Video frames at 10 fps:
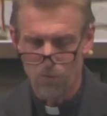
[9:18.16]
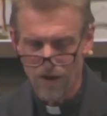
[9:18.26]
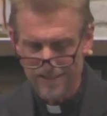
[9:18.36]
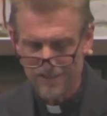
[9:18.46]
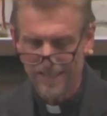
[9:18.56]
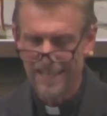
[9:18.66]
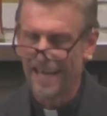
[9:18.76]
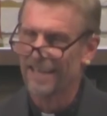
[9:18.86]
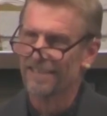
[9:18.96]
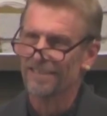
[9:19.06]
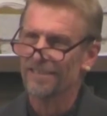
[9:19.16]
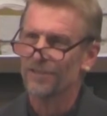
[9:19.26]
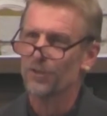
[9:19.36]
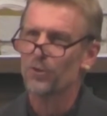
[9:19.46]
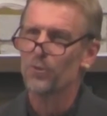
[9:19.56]
once again
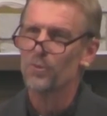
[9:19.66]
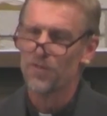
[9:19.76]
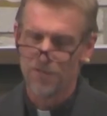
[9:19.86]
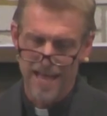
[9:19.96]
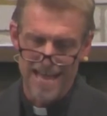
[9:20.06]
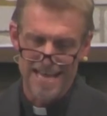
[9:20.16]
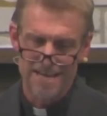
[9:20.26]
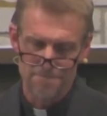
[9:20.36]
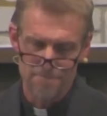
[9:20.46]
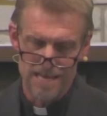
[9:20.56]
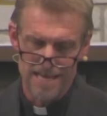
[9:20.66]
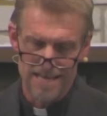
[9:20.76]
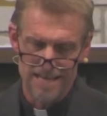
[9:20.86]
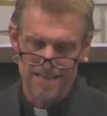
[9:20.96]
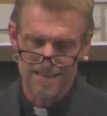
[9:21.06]
to thank
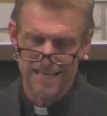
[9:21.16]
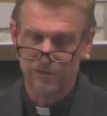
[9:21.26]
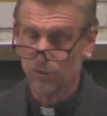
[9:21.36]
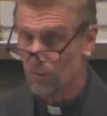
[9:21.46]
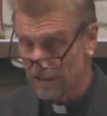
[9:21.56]
me as you